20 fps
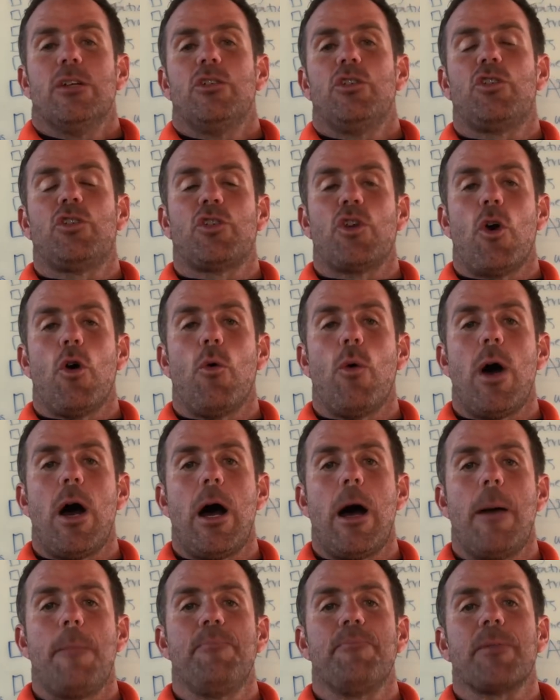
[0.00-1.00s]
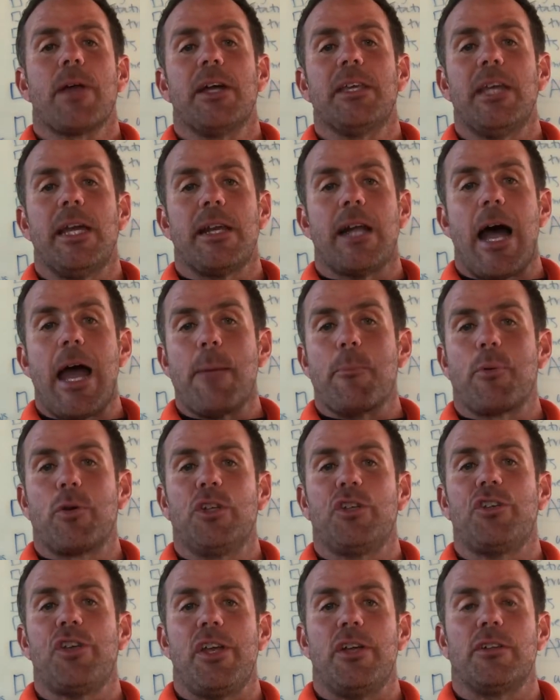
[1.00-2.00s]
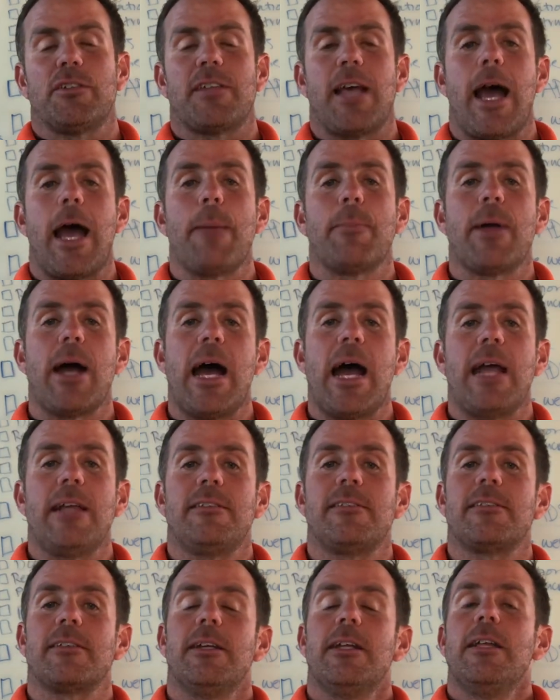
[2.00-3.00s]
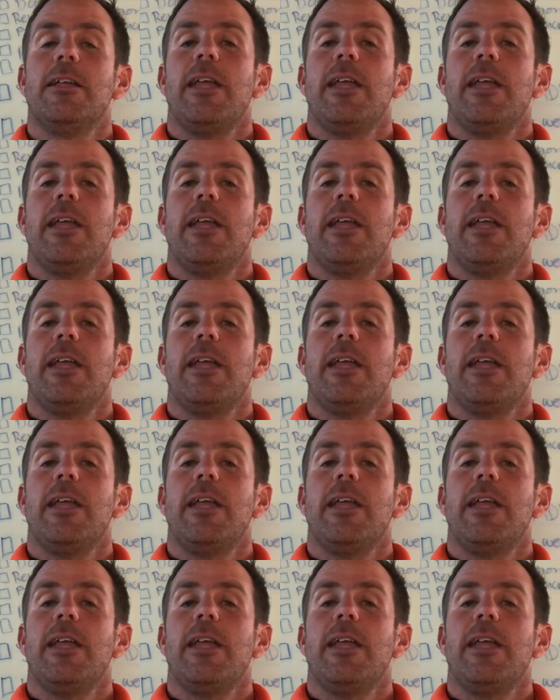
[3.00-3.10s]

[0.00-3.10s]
So again, I appreciate your time, guys,